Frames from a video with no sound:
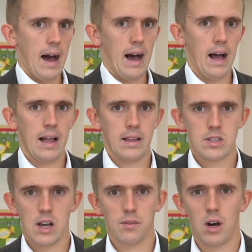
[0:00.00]

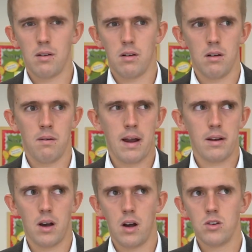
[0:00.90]
And I've got
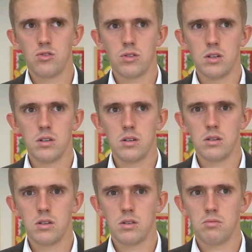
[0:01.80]
around 100,